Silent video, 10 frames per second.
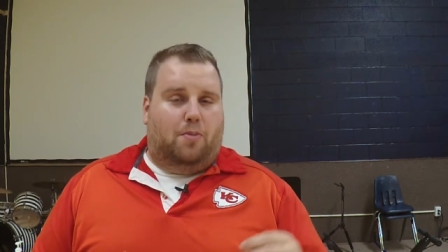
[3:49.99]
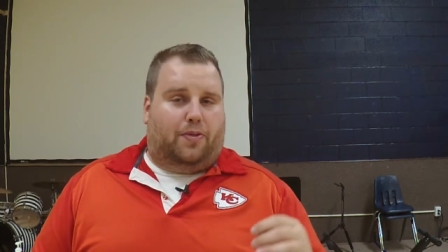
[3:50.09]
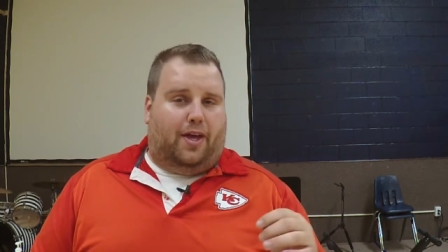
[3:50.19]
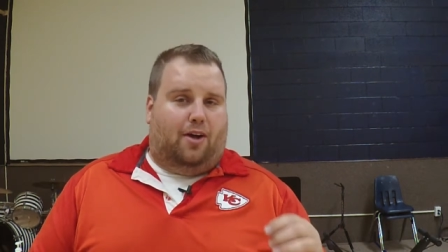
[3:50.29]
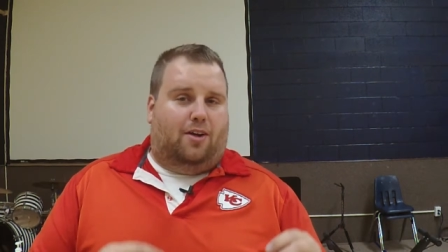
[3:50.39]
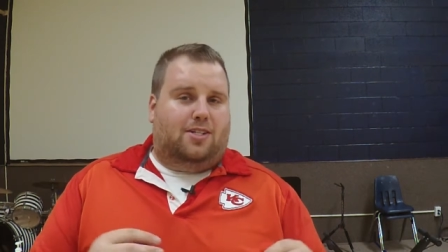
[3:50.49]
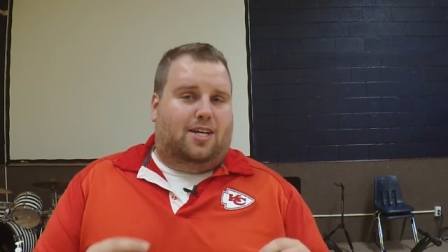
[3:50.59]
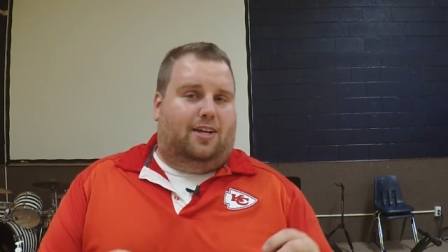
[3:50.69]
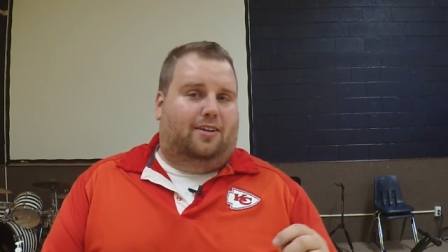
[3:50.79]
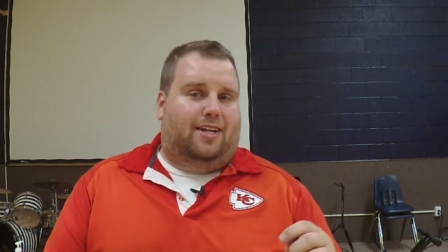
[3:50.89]
but they all
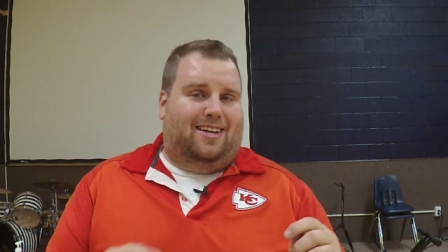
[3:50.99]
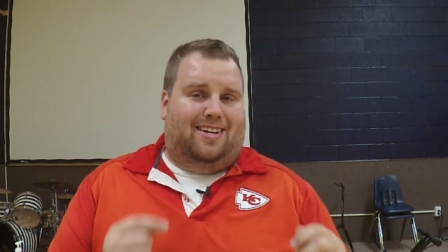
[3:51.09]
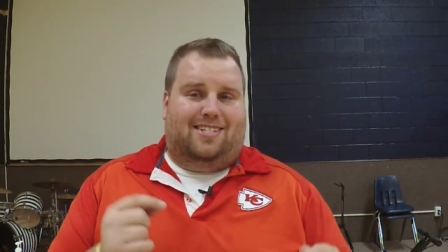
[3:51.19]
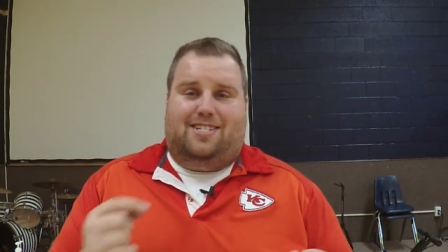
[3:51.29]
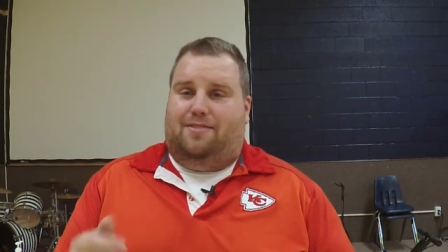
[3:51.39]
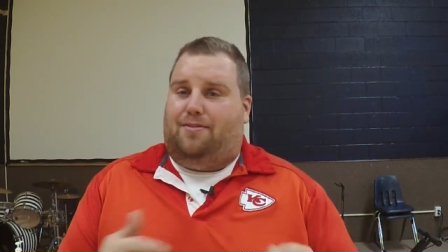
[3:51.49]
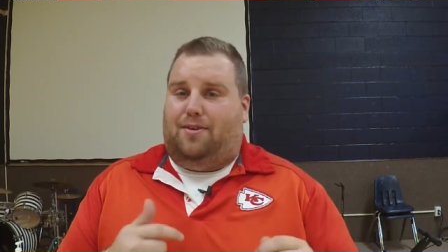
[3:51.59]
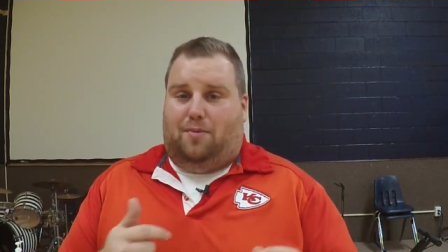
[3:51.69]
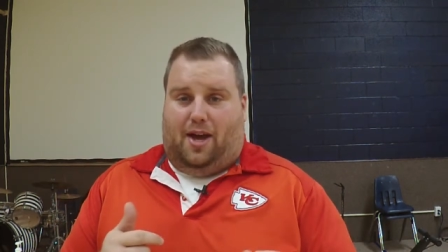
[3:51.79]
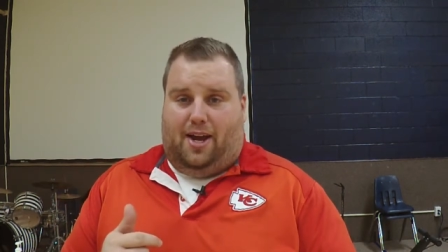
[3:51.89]
tell it in a
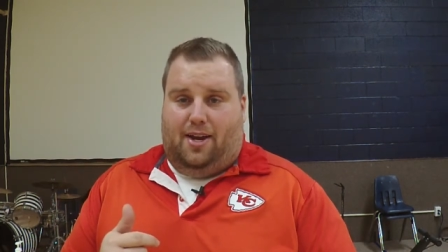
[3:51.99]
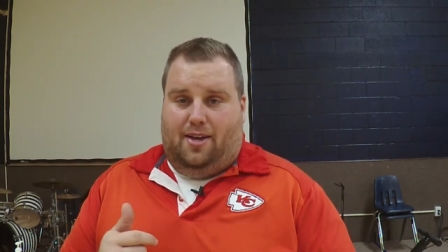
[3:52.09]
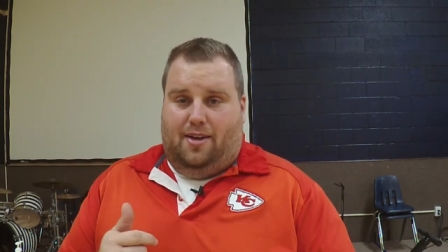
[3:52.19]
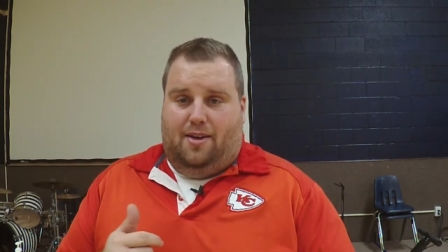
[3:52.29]
different way.